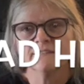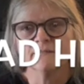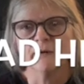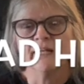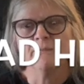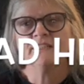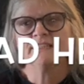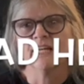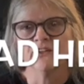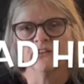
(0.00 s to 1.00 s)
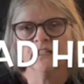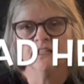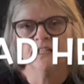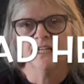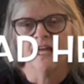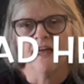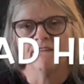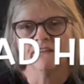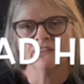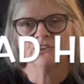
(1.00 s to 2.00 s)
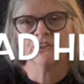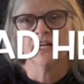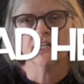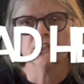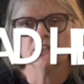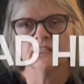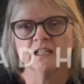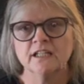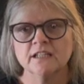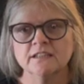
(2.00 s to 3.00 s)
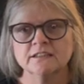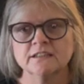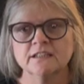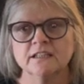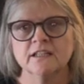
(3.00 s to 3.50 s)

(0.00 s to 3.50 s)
My name is Sandra, and this channel is